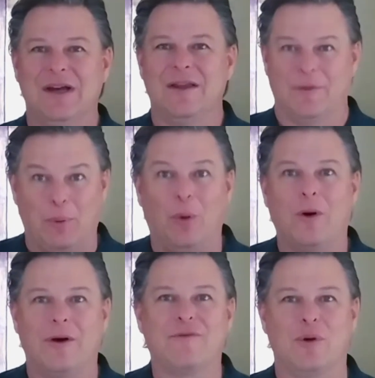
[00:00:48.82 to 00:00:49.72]
The
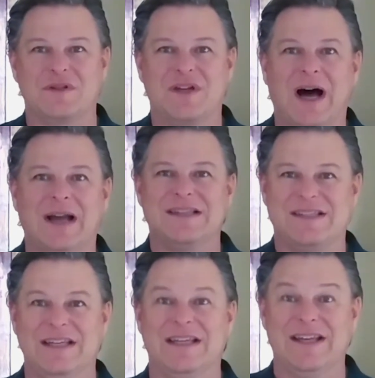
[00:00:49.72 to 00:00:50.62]
poor, of course, God is
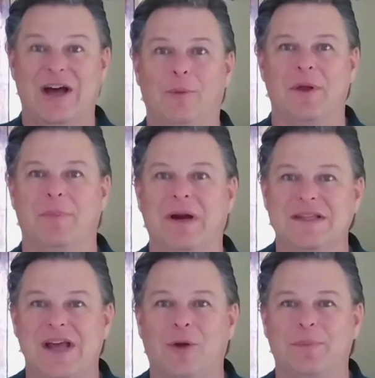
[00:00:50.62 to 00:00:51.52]
seeking to help them, but
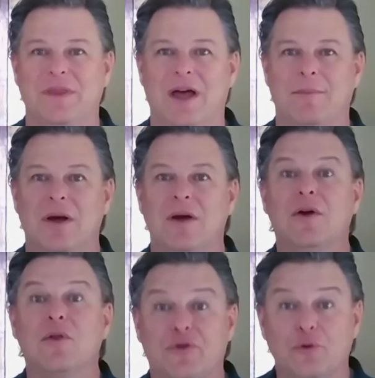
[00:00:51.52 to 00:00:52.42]
he's helping them
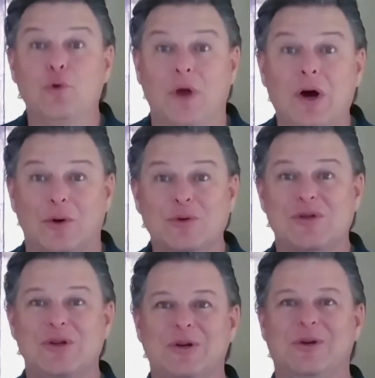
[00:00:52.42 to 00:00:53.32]
through
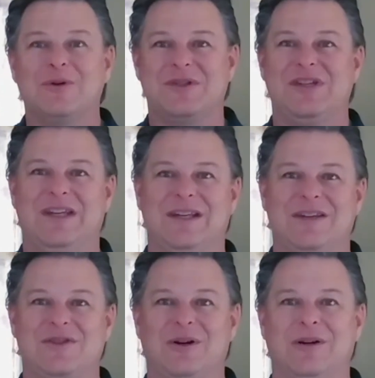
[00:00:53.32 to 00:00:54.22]
those who are seeking
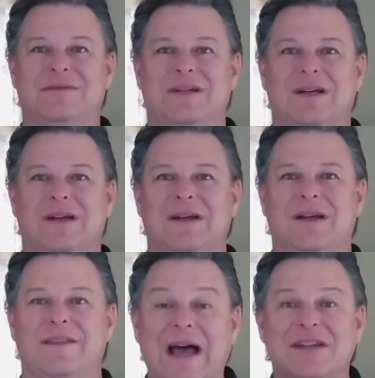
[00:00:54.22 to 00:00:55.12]
to serve.
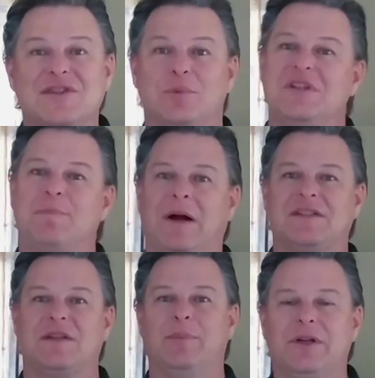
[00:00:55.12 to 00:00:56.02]
That is the
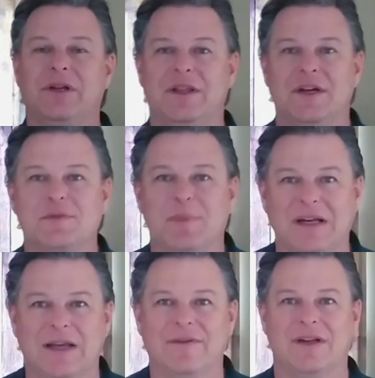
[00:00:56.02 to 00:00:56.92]
responsibility that has
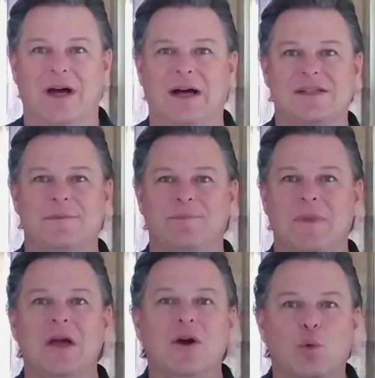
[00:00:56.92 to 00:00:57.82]
been given to us.
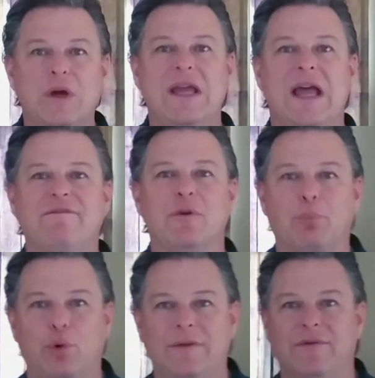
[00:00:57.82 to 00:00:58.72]
We have the
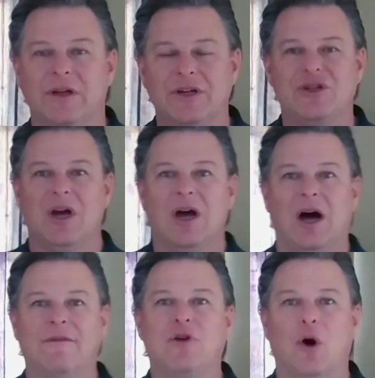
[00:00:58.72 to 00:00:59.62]
privilege
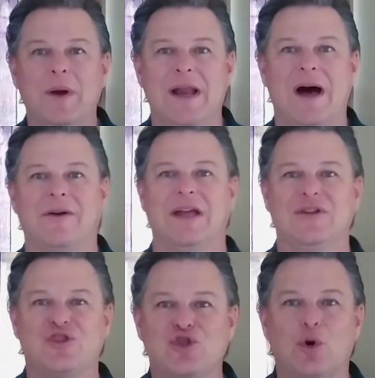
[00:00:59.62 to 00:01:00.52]
of going out
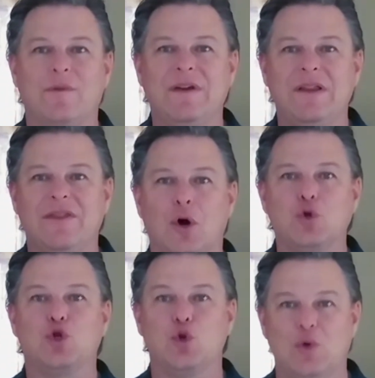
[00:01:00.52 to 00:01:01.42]
and serving
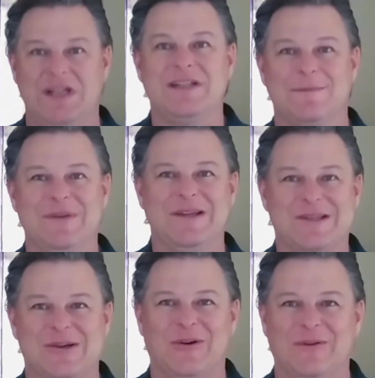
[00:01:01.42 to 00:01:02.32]
those who need to be
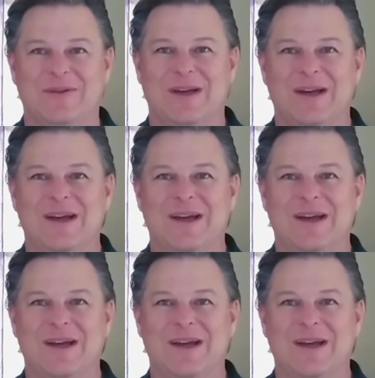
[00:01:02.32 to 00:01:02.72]
served.